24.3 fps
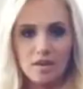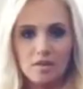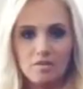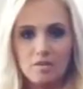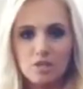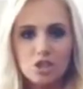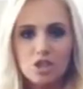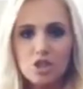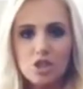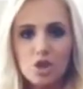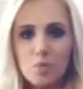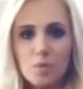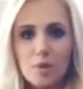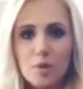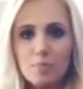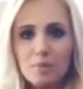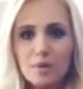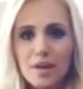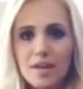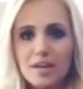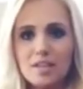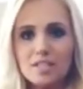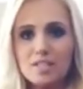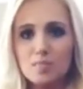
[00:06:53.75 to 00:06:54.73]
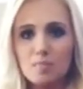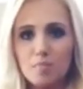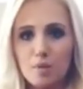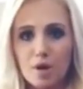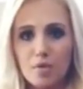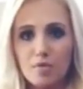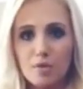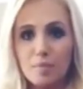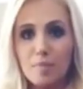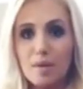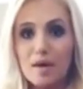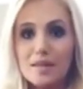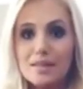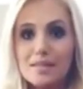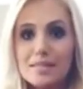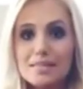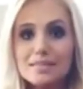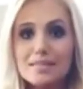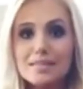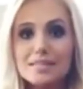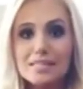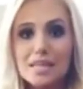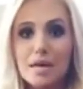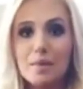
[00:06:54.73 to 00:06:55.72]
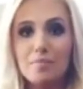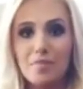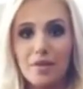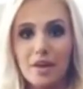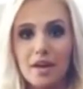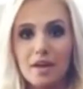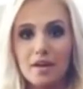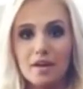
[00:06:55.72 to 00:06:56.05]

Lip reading: The GOP plan isn't perfect, but at least it's something.